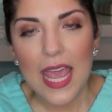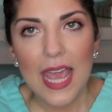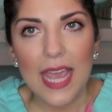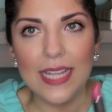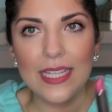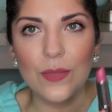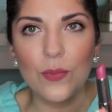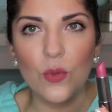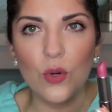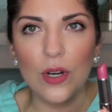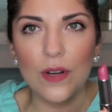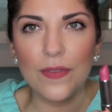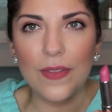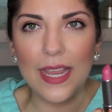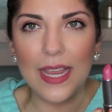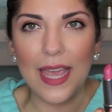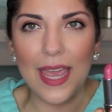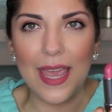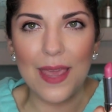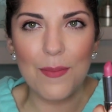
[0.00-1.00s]
It's more of
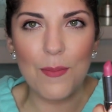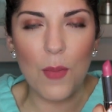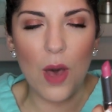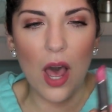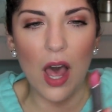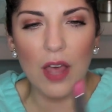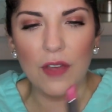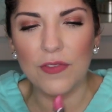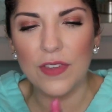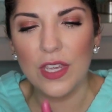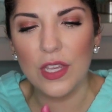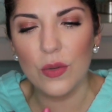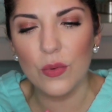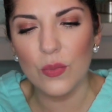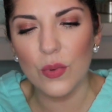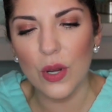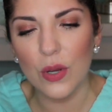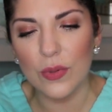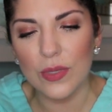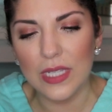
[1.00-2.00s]
like a mauve-y,
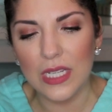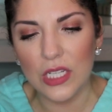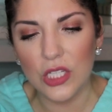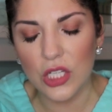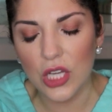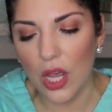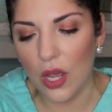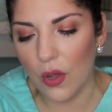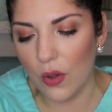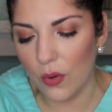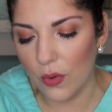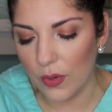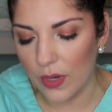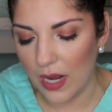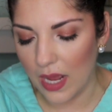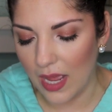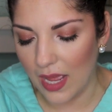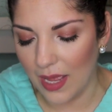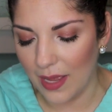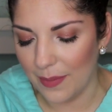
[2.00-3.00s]
rosy tone.
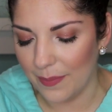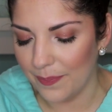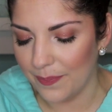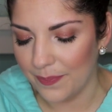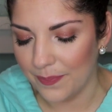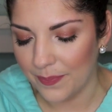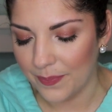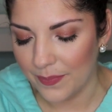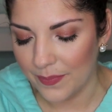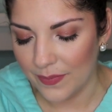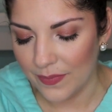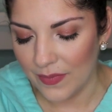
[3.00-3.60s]
Um,